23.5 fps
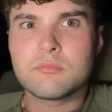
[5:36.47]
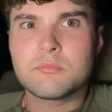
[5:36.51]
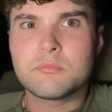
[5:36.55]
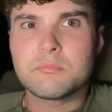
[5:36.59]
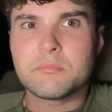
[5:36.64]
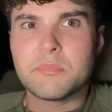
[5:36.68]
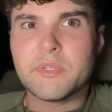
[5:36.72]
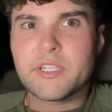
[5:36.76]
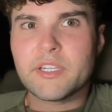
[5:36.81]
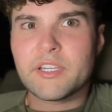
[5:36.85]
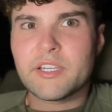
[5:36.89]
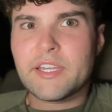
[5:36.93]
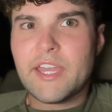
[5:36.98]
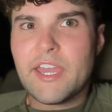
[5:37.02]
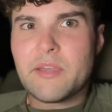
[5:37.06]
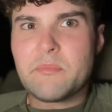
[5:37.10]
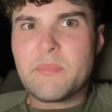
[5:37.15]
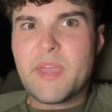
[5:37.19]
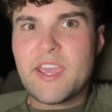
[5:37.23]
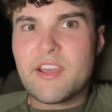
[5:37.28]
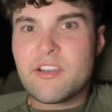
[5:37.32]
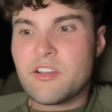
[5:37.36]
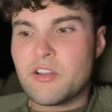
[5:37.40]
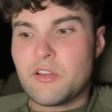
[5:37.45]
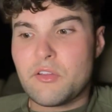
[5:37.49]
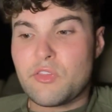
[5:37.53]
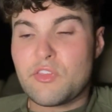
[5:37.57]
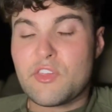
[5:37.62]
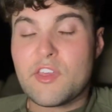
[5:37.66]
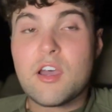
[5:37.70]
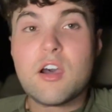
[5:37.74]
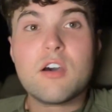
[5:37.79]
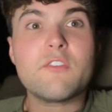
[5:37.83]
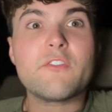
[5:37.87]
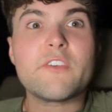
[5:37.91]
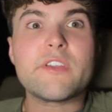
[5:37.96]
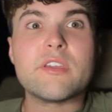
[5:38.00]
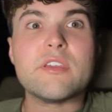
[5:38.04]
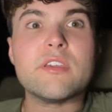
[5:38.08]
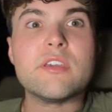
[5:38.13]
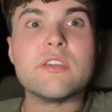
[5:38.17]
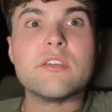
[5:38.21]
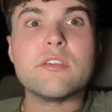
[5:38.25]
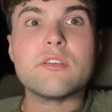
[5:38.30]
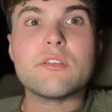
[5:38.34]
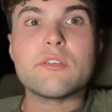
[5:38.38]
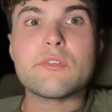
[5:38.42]
Being a gay man in the South
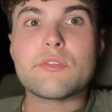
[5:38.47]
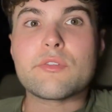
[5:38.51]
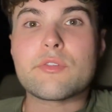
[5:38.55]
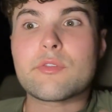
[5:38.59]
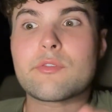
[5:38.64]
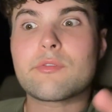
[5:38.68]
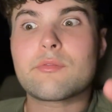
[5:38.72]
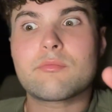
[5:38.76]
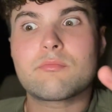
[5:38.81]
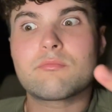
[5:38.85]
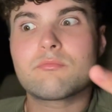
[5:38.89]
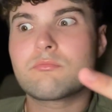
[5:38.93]
is,